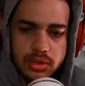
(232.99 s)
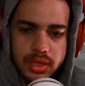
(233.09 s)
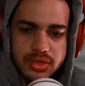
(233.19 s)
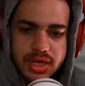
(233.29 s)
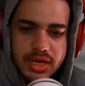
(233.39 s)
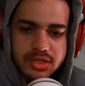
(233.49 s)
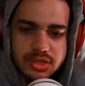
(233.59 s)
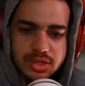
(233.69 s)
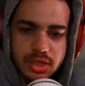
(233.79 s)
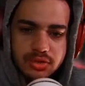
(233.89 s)
Like the
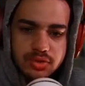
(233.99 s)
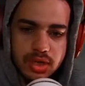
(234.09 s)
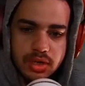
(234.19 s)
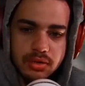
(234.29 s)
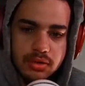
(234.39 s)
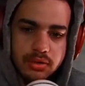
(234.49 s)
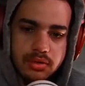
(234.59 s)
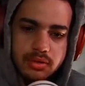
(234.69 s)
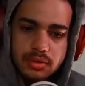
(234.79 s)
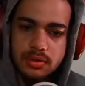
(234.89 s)
cages on 2K.
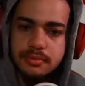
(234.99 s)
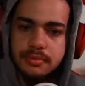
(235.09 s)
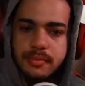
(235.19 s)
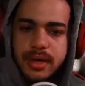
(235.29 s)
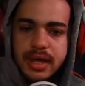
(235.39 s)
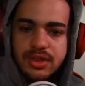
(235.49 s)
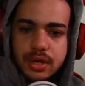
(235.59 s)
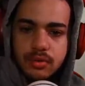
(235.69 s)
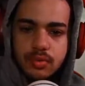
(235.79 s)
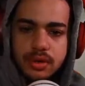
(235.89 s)
k made that
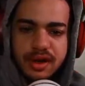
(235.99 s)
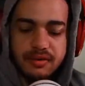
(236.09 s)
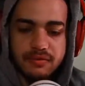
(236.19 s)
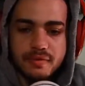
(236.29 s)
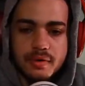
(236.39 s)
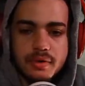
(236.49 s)
thing in real life.